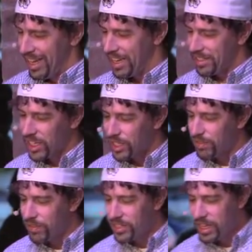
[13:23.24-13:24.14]
At
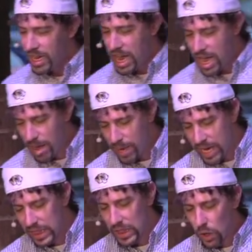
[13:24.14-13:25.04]
6:15 a.m.,
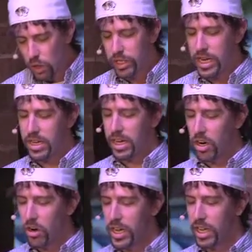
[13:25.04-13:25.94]
a lorry
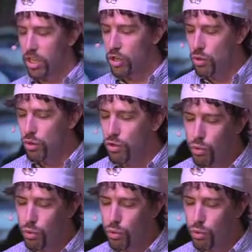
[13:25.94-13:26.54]
carrying huge